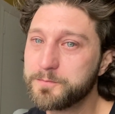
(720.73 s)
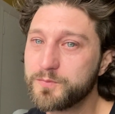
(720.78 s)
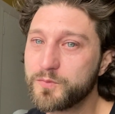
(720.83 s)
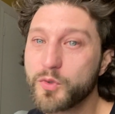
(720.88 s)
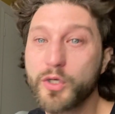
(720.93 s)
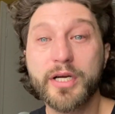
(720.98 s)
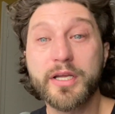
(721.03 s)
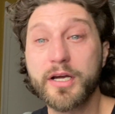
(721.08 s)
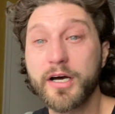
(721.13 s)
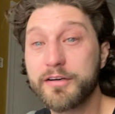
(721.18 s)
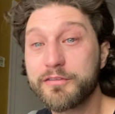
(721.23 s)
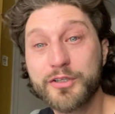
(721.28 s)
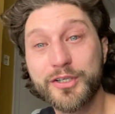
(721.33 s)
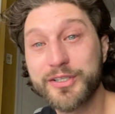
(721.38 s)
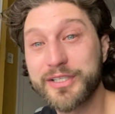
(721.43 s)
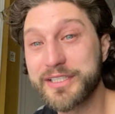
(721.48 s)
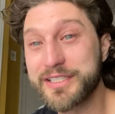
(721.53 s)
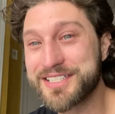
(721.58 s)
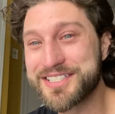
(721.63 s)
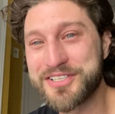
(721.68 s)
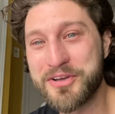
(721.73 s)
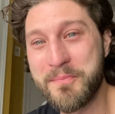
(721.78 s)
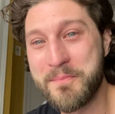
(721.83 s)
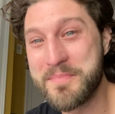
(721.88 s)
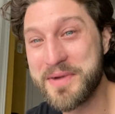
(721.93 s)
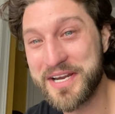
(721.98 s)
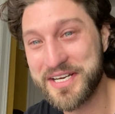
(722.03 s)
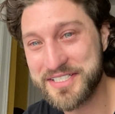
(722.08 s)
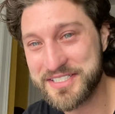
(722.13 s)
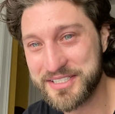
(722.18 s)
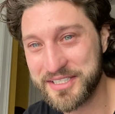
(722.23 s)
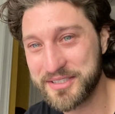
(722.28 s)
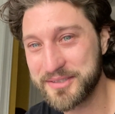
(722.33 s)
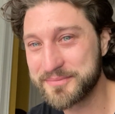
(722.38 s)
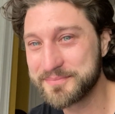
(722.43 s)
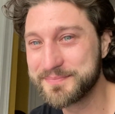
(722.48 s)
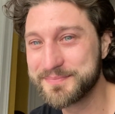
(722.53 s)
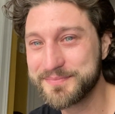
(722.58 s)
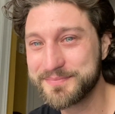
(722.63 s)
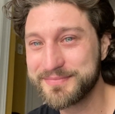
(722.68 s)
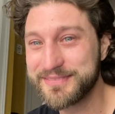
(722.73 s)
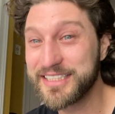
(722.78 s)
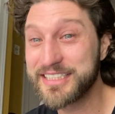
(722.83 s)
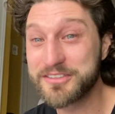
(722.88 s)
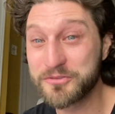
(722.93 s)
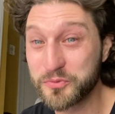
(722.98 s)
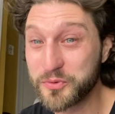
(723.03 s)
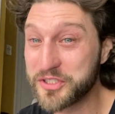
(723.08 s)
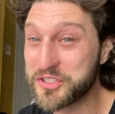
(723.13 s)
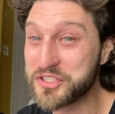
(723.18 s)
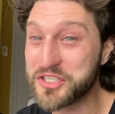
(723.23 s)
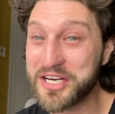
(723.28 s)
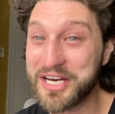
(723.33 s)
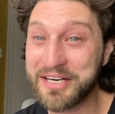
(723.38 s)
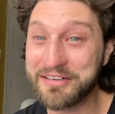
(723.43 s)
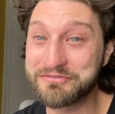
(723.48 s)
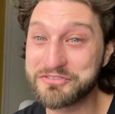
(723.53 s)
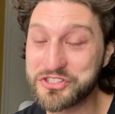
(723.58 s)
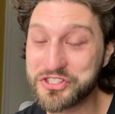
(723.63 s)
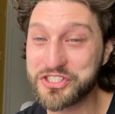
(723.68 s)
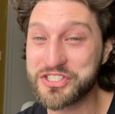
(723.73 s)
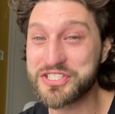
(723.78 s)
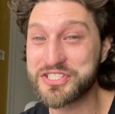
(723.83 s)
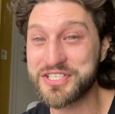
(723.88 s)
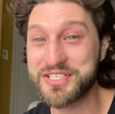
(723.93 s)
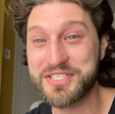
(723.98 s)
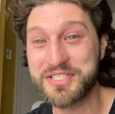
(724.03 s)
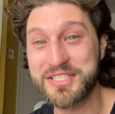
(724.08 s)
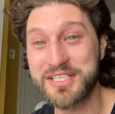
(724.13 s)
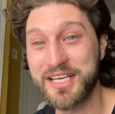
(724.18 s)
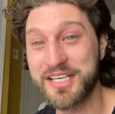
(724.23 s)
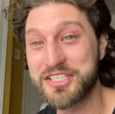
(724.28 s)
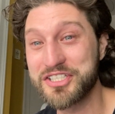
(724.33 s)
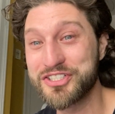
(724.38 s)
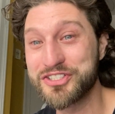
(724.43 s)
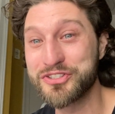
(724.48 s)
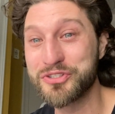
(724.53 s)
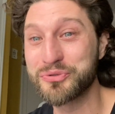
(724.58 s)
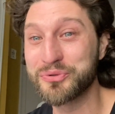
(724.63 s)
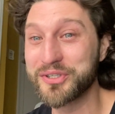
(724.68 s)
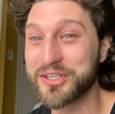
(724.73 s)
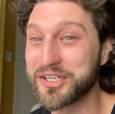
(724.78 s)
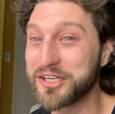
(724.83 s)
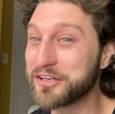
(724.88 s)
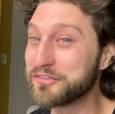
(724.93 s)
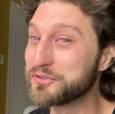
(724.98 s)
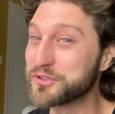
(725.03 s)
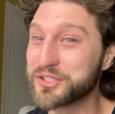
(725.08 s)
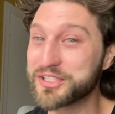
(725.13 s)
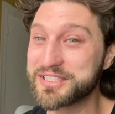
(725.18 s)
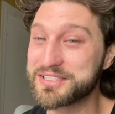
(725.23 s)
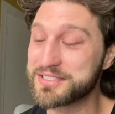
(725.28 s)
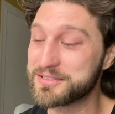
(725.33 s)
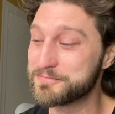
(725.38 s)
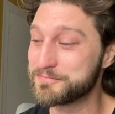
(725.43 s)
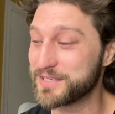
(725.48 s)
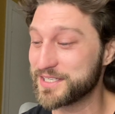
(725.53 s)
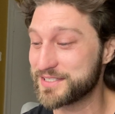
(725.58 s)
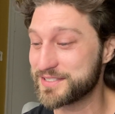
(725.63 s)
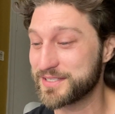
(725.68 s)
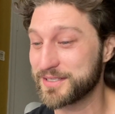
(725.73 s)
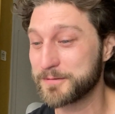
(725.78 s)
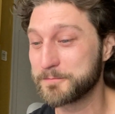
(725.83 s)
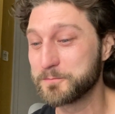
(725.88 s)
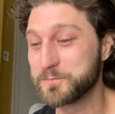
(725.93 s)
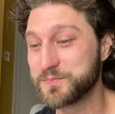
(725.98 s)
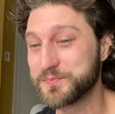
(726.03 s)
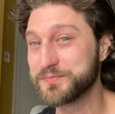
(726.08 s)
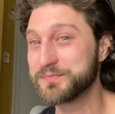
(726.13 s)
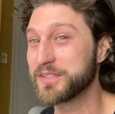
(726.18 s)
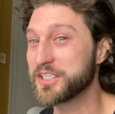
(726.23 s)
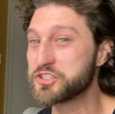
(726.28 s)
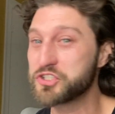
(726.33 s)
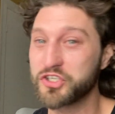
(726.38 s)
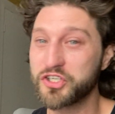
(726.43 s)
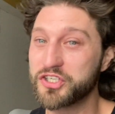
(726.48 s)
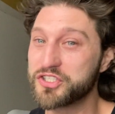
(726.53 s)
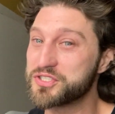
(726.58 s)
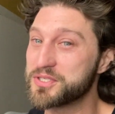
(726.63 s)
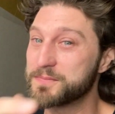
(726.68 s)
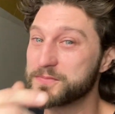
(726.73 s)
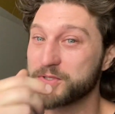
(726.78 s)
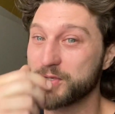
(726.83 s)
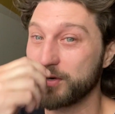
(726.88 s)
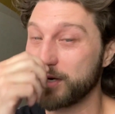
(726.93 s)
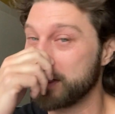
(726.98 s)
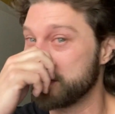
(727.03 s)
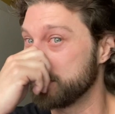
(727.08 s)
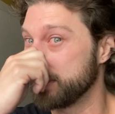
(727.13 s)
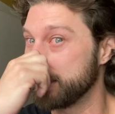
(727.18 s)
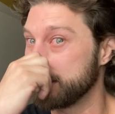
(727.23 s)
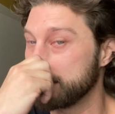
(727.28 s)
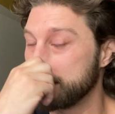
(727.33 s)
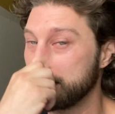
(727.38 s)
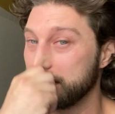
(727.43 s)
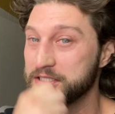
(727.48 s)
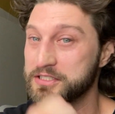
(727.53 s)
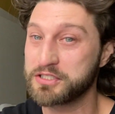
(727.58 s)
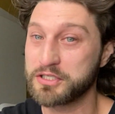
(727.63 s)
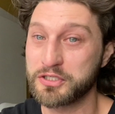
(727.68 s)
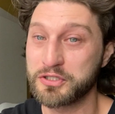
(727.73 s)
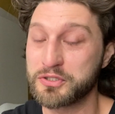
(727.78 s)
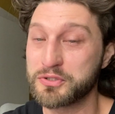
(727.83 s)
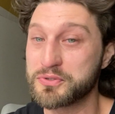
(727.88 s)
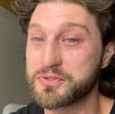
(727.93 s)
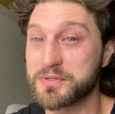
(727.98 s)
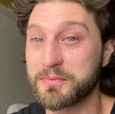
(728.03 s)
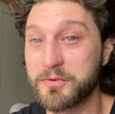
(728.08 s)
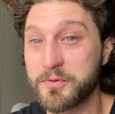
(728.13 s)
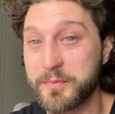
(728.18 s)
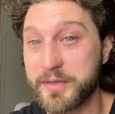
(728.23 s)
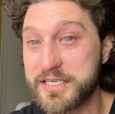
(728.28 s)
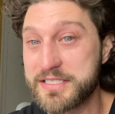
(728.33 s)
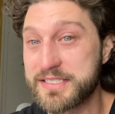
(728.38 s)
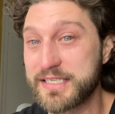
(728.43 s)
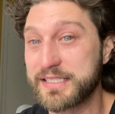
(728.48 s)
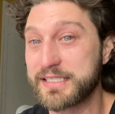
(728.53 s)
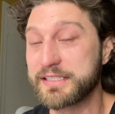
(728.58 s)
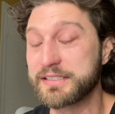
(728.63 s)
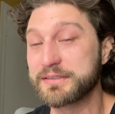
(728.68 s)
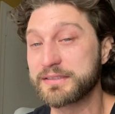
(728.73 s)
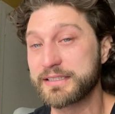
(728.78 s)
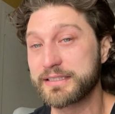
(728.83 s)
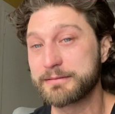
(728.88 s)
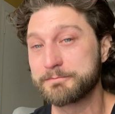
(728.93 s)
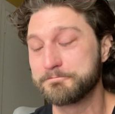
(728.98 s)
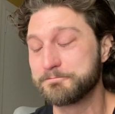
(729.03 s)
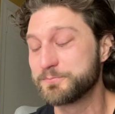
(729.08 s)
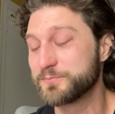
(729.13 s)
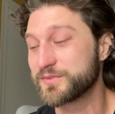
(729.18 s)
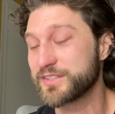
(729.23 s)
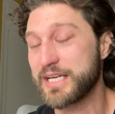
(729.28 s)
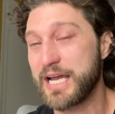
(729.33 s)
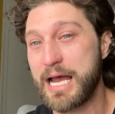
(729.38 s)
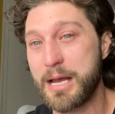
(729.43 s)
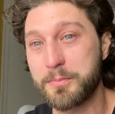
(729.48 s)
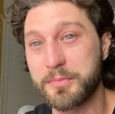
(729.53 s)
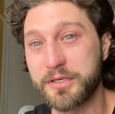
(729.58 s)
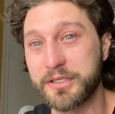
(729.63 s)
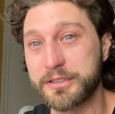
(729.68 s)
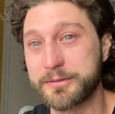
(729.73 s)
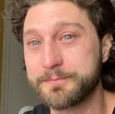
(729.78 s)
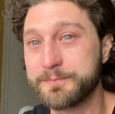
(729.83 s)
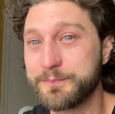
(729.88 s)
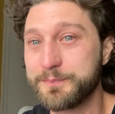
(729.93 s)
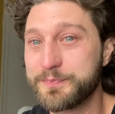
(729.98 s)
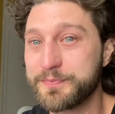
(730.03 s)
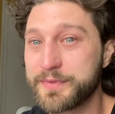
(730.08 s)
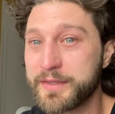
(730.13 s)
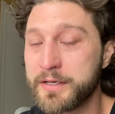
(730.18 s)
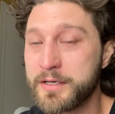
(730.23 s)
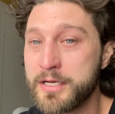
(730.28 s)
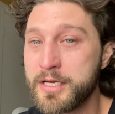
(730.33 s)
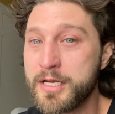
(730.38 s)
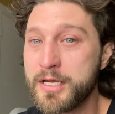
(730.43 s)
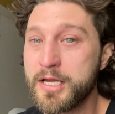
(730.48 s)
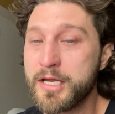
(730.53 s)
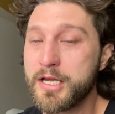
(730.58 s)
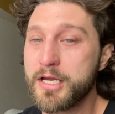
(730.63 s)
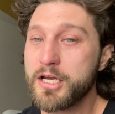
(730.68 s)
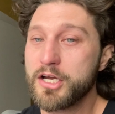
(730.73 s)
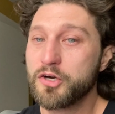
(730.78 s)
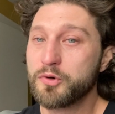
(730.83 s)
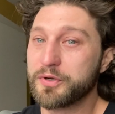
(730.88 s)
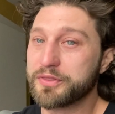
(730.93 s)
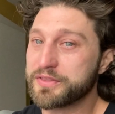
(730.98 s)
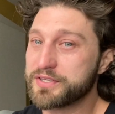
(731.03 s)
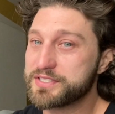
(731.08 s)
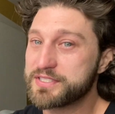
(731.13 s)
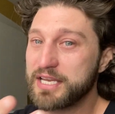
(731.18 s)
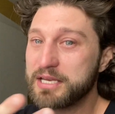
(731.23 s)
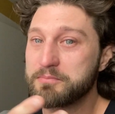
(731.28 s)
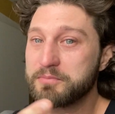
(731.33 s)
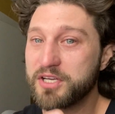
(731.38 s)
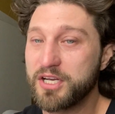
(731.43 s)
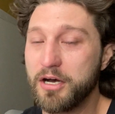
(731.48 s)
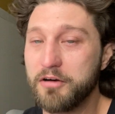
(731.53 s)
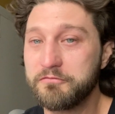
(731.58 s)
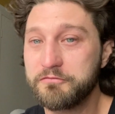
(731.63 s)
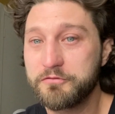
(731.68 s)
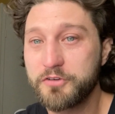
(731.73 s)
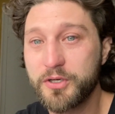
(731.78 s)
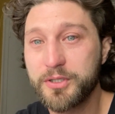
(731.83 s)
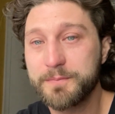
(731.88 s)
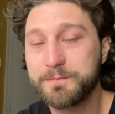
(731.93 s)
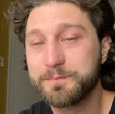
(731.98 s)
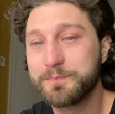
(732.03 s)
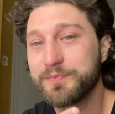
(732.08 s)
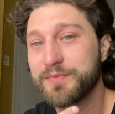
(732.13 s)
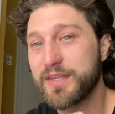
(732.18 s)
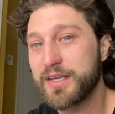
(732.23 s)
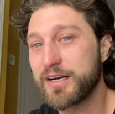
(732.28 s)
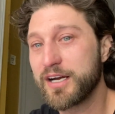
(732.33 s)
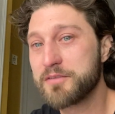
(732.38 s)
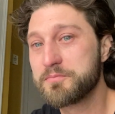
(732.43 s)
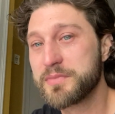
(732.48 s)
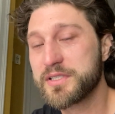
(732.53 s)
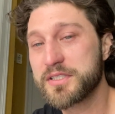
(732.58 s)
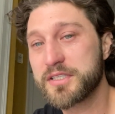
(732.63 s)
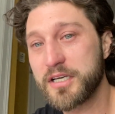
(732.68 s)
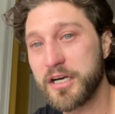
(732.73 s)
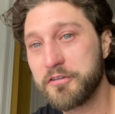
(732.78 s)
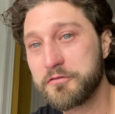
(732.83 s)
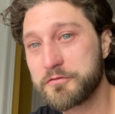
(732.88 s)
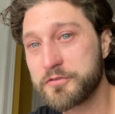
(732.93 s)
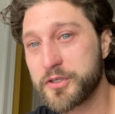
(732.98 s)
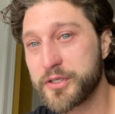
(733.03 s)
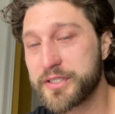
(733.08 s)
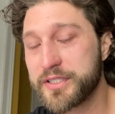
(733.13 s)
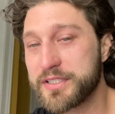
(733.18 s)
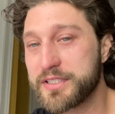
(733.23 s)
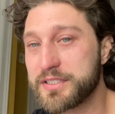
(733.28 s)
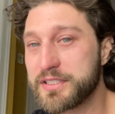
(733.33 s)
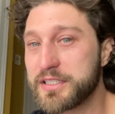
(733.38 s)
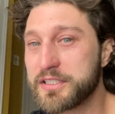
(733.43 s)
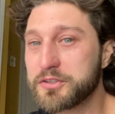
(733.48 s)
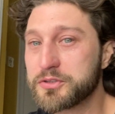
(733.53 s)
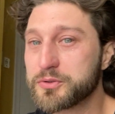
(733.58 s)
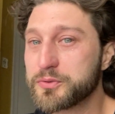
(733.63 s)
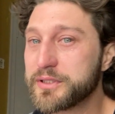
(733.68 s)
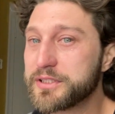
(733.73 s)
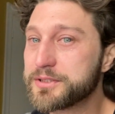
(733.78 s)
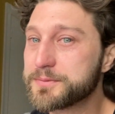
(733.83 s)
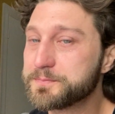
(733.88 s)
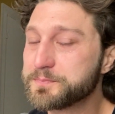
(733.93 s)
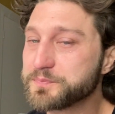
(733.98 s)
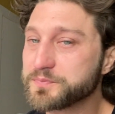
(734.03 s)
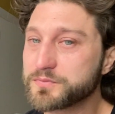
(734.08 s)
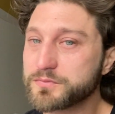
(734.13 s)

Recovery is amazing. It, when you have Jesus and you do recovery, it's amazing. Make sure you're man. God's going to do some amazing healing. It's happening. With the same comfort that I've been comforted and healed with,